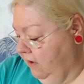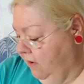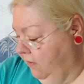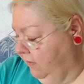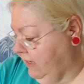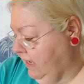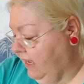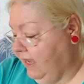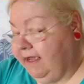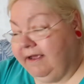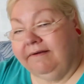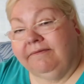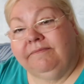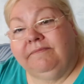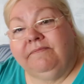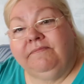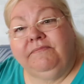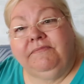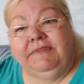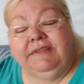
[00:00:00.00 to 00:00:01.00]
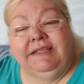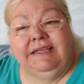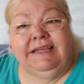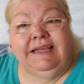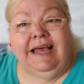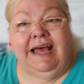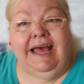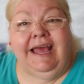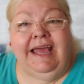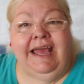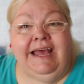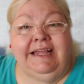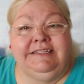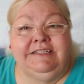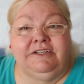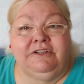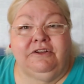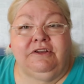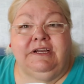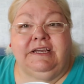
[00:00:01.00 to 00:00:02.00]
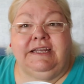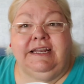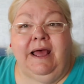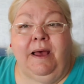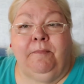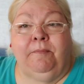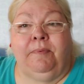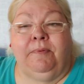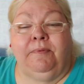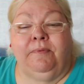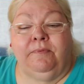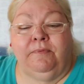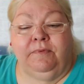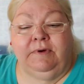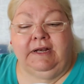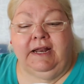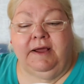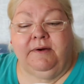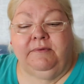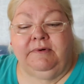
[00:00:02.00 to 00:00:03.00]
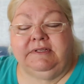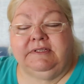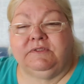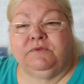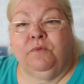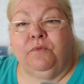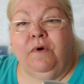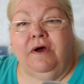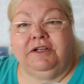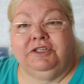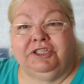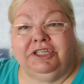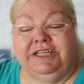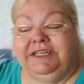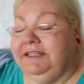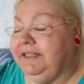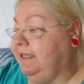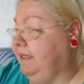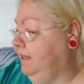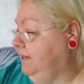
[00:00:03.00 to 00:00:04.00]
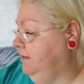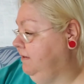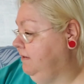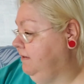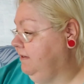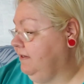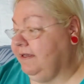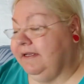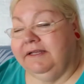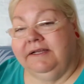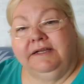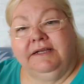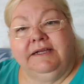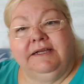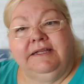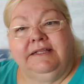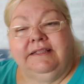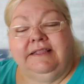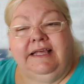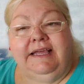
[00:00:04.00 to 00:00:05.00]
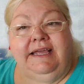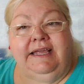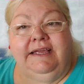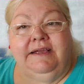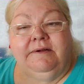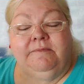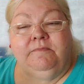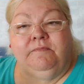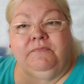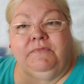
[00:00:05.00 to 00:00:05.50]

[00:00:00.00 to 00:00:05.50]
okay, I had to look it up when I was washing the thing.